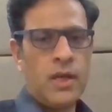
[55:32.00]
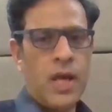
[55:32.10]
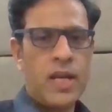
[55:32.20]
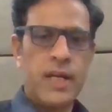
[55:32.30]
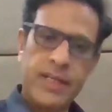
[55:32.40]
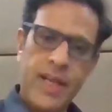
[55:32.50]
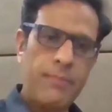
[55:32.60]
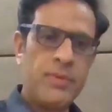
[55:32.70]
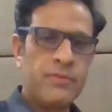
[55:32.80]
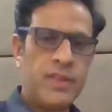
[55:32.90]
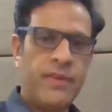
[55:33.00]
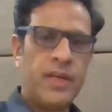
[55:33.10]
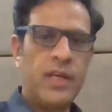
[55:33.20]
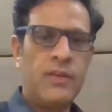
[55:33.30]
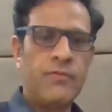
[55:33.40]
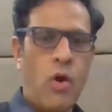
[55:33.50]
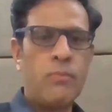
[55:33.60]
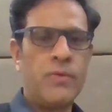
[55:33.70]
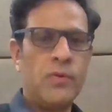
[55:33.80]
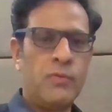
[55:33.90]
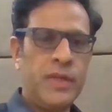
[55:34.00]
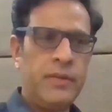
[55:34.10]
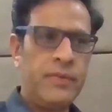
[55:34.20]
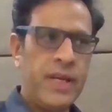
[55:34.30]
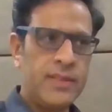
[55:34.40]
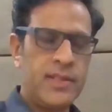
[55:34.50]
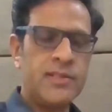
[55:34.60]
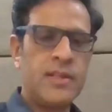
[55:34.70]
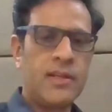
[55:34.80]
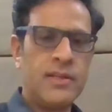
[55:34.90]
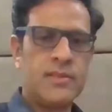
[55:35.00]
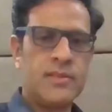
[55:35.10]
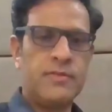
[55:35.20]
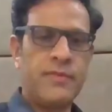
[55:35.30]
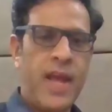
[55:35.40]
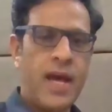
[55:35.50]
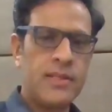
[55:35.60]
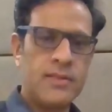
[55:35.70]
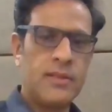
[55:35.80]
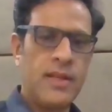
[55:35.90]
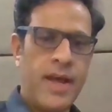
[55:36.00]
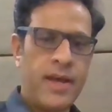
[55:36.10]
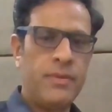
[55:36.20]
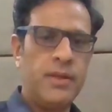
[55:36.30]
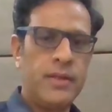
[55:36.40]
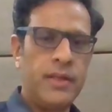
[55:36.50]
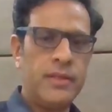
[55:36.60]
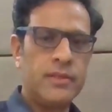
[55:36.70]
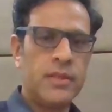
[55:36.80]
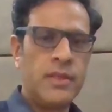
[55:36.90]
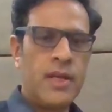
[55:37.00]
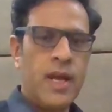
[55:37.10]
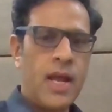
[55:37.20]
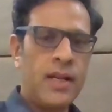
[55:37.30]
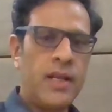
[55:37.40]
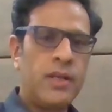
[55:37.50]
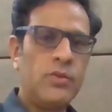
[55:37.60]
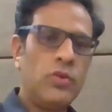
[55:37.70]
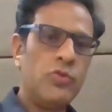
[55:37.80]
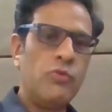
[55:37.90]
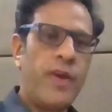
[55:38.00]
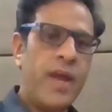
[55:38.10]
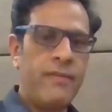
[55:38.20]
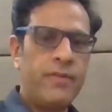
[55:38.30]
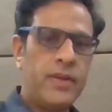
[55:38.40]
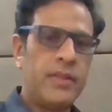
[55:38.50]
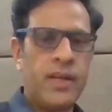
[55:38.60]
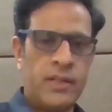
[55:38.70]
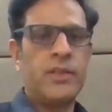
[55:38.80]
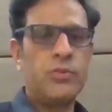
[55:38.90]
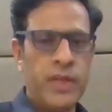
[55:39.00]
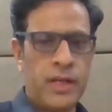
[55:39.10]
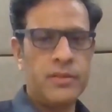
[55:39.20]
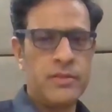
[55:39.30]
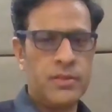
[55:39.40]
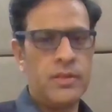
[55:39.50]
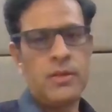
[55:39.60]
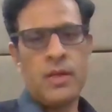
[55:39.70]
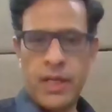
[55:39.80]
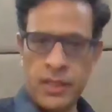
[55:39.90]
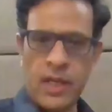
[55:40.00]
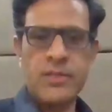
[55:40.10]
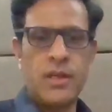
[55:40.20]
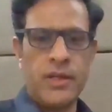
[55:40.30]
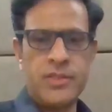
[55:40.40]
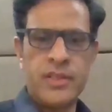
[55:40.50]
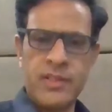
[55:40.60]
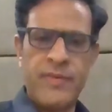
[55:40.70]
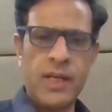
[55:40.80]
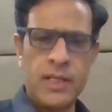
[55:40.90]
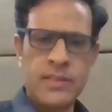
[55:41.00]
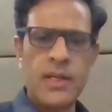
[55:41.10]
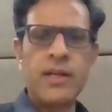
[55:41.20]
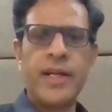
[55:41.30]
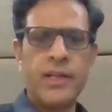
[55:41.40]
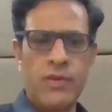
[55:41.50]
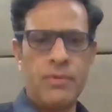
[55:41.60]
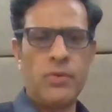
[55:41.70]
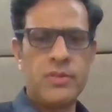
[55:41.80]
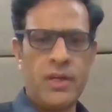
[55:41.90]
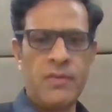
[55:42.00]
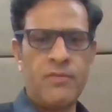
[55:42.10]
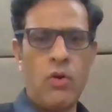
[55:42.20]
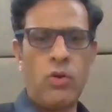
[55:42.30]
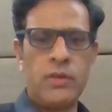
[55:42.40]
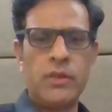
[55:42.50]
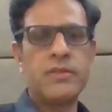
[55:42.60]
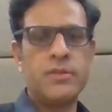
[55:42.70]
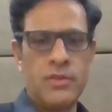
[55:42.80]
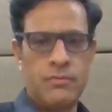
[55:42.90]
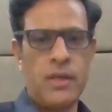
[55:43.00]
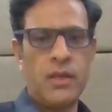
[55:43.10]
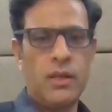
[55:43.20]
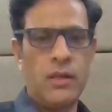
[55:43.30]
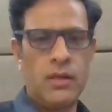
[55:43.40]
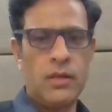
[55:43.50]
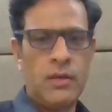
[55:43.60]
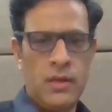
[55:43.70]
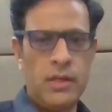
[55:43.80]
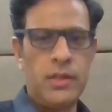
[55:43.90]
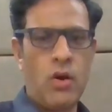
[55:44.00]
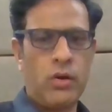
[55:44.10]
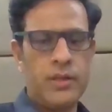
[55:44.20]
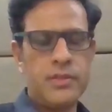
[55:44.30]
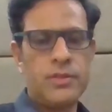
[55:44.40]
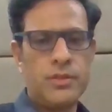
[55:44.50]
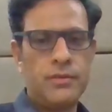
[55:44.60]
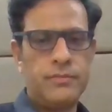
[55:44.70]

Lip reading: and it happens with a very informed view. We assess the risks, we assess the liabilities, and then you weigh everything and then you take decision in consultation. It's a very consultative approach that we follow in the decision-making in the organization.